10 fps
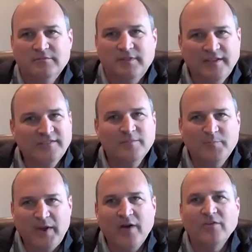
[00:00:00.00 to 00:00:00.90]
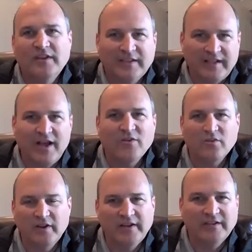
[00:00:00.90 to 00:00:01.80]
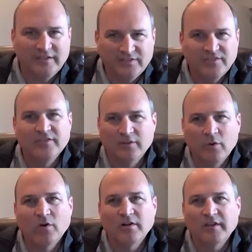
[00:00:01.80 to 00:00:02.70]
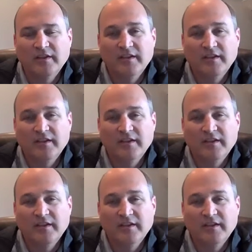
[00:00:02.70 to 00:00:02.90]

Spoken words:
It's about encountering the Lord.